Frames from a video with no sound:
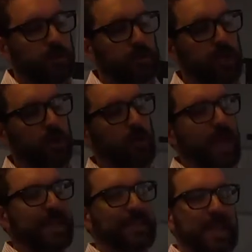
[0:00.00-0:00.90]
So
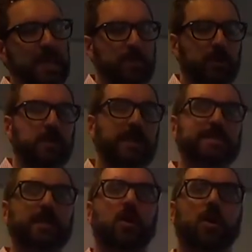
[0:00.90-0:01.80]
a label
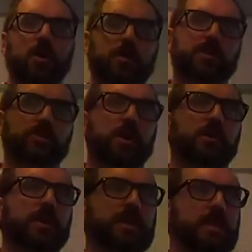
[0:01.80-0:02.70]
is an arbitrary